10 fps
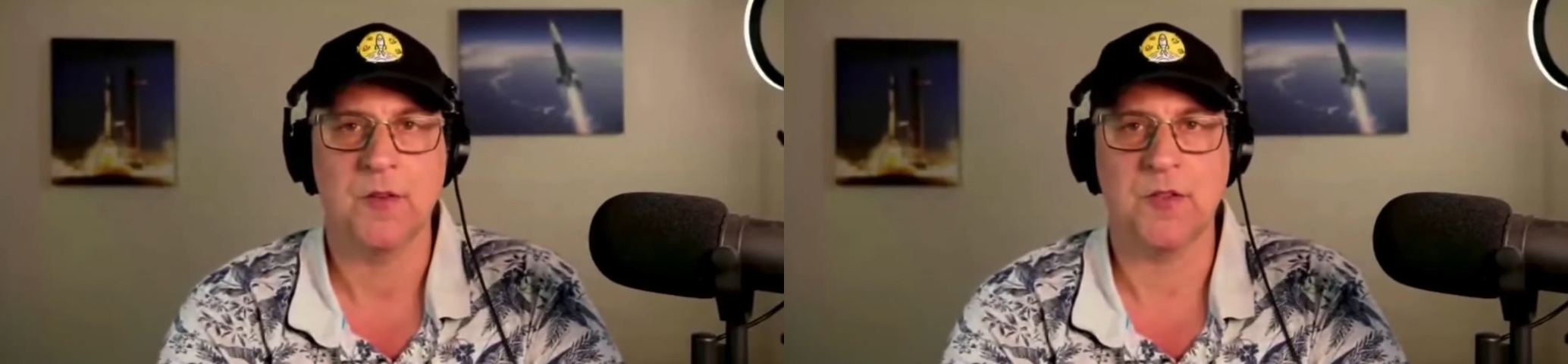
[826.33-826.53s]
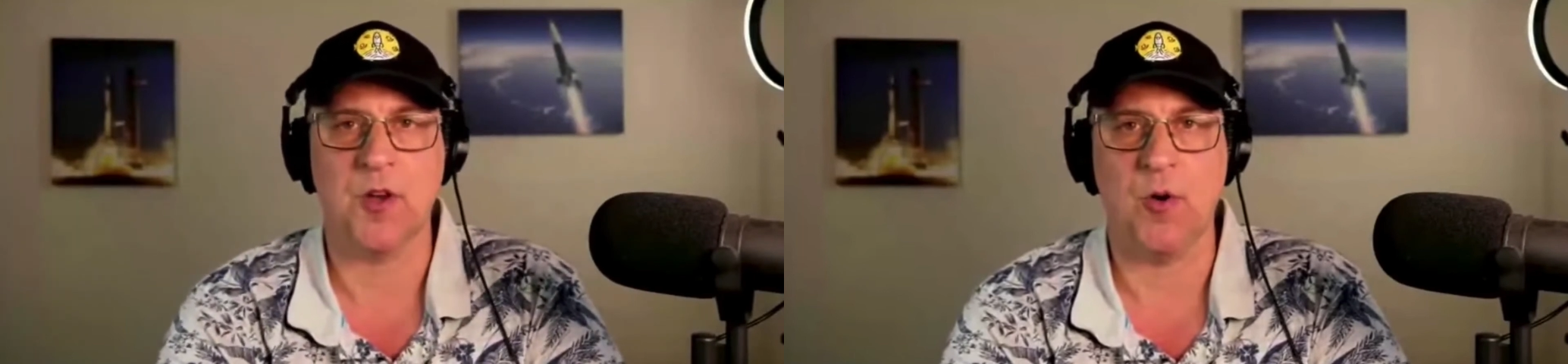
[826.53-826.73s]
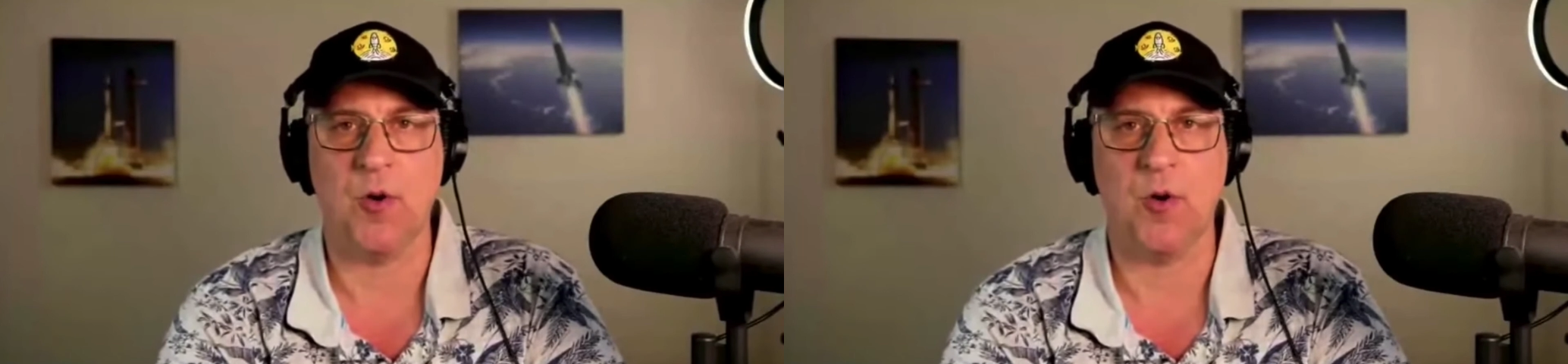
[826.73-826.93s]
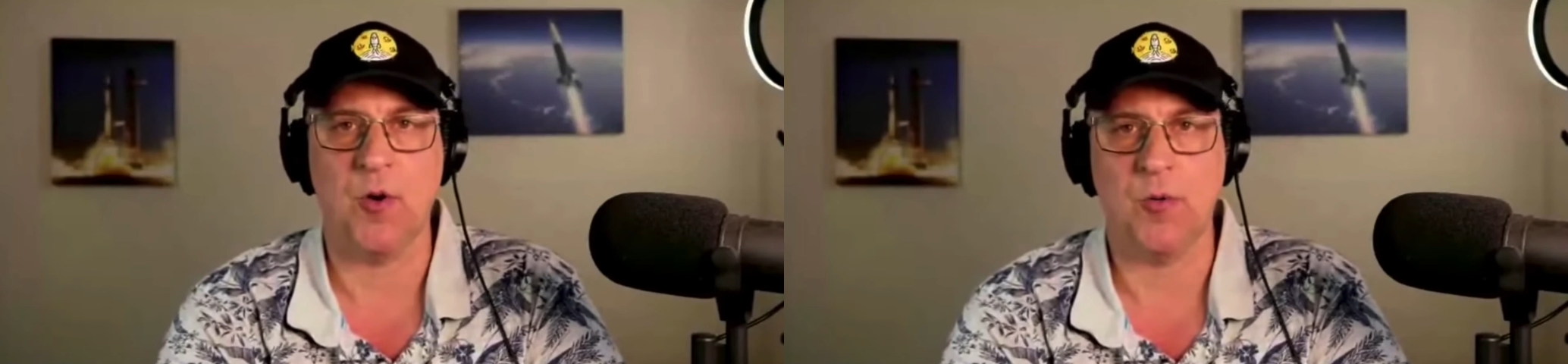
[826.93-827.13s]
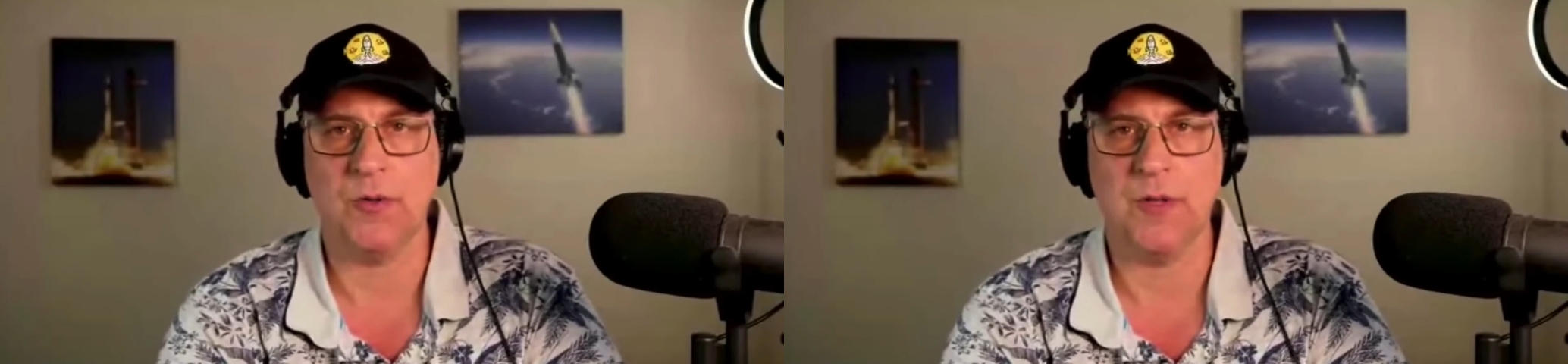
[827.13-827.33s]
So
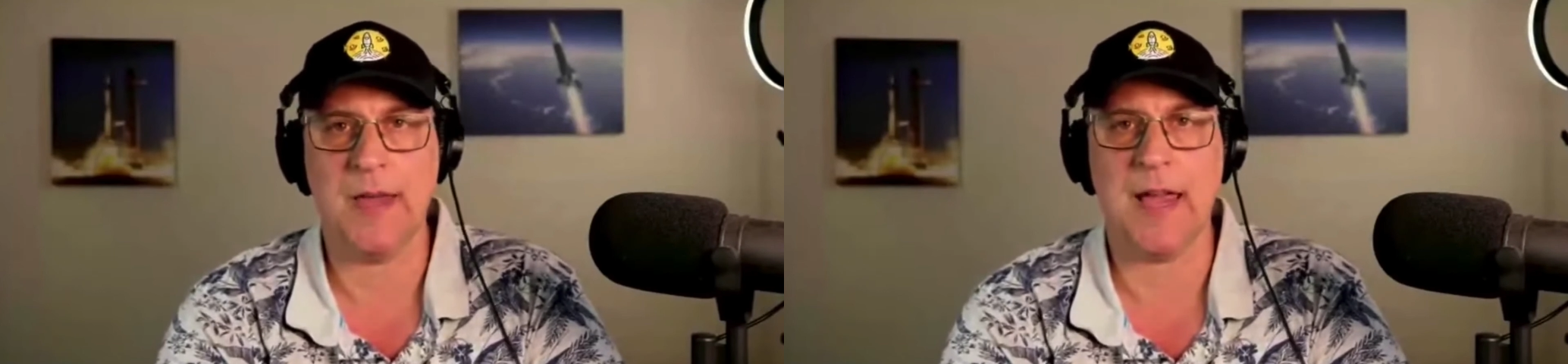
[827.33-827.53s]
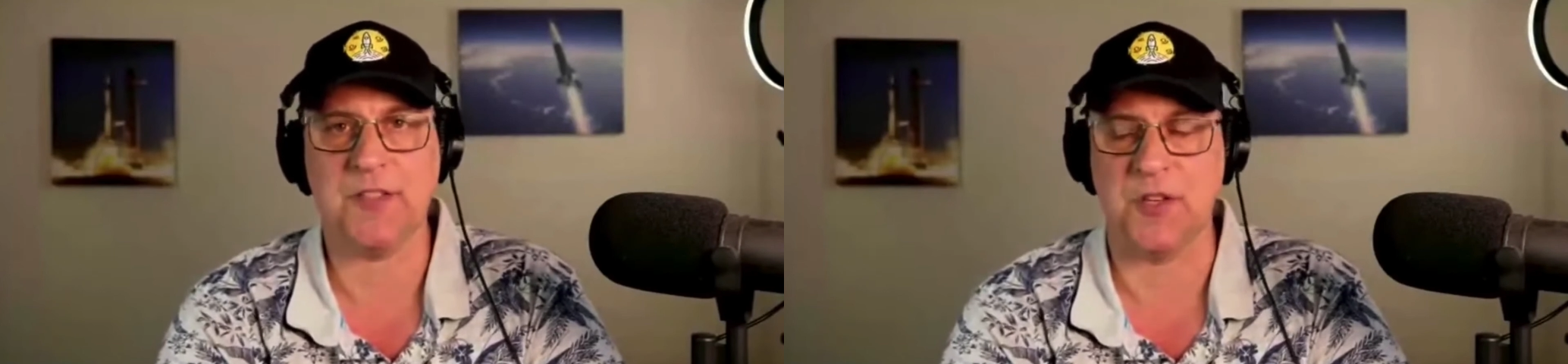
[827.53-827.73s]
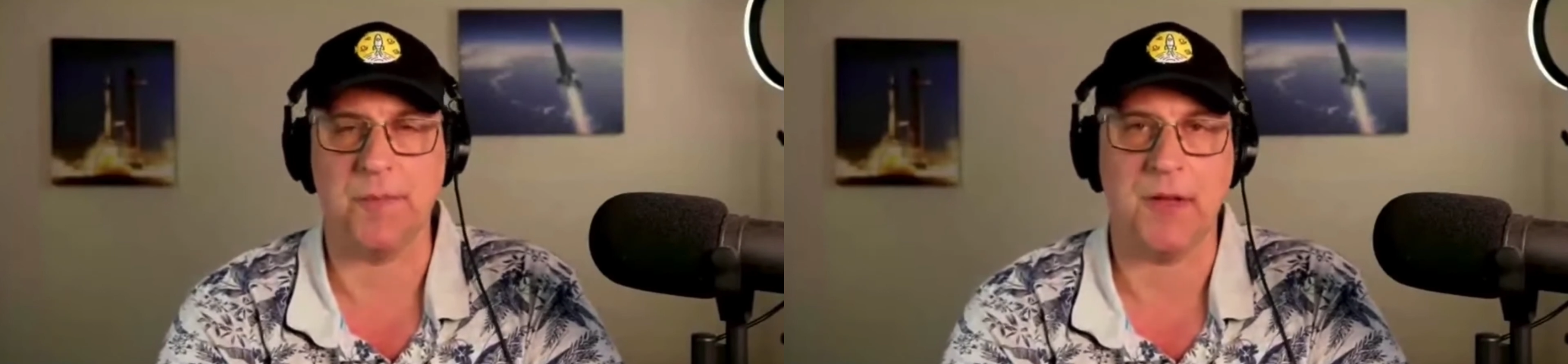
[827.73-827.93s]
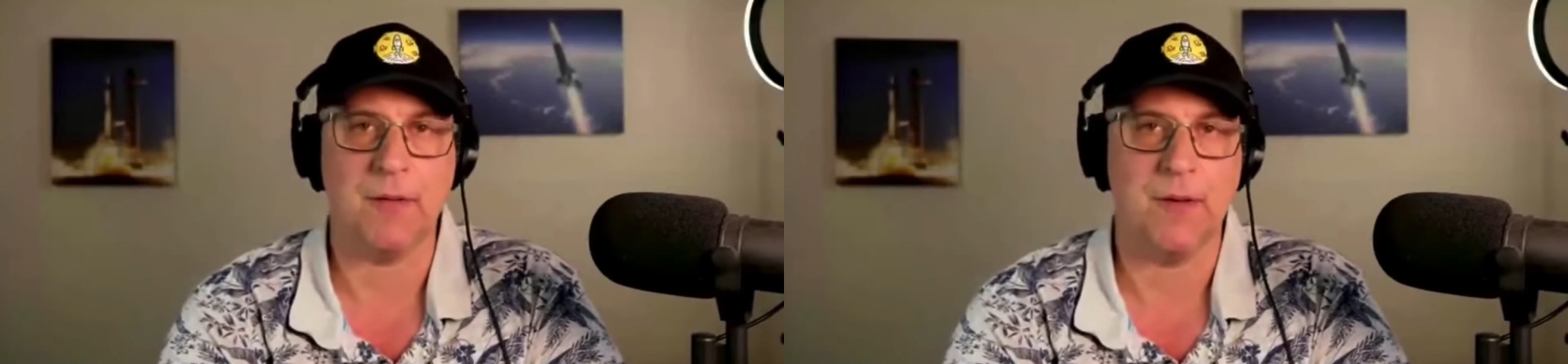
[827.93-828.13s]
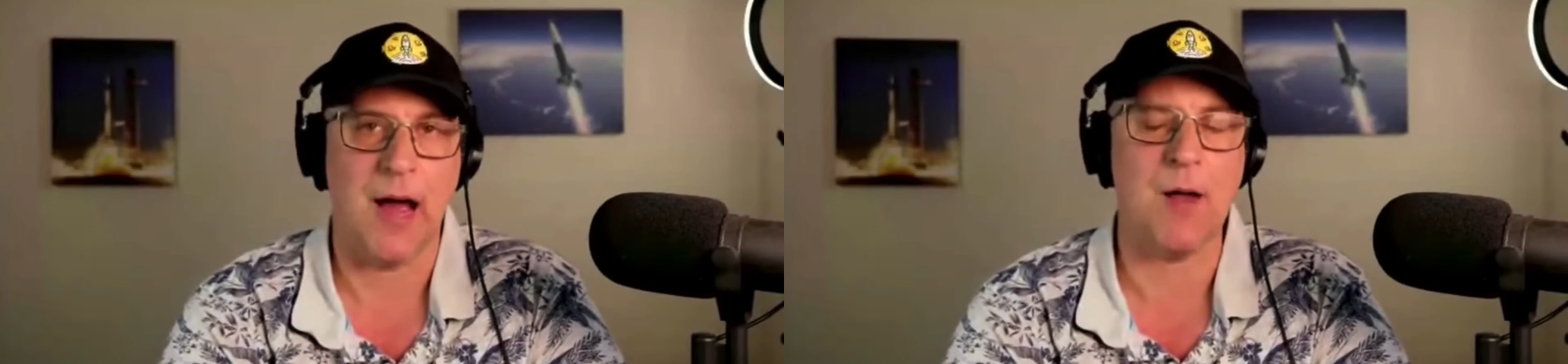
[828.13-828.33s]
let me ask you something.
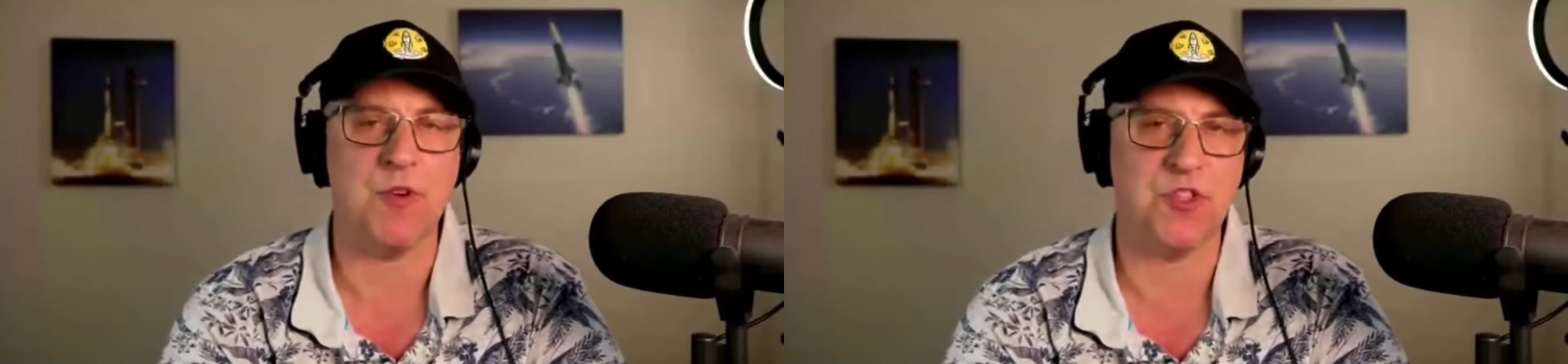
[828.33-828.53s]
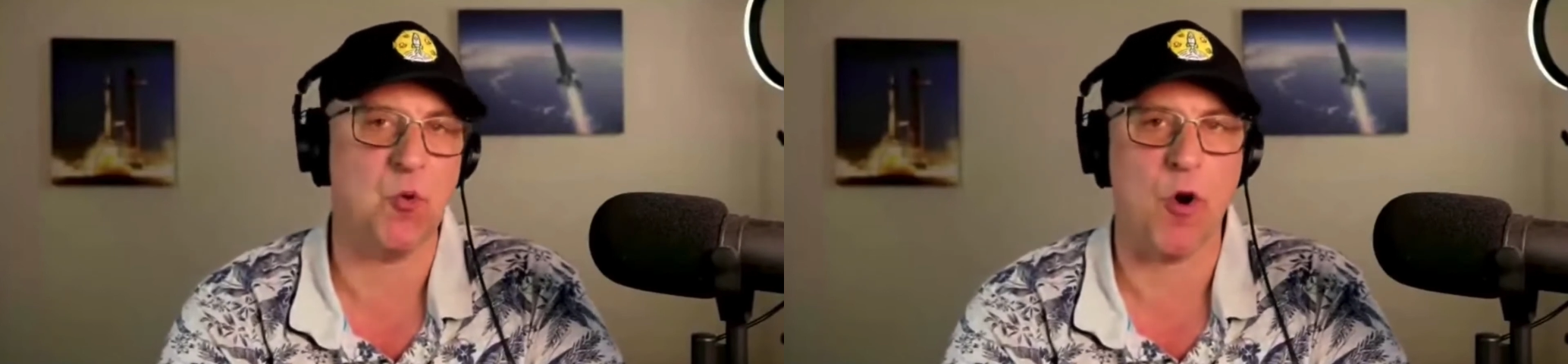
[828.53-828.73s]
I used to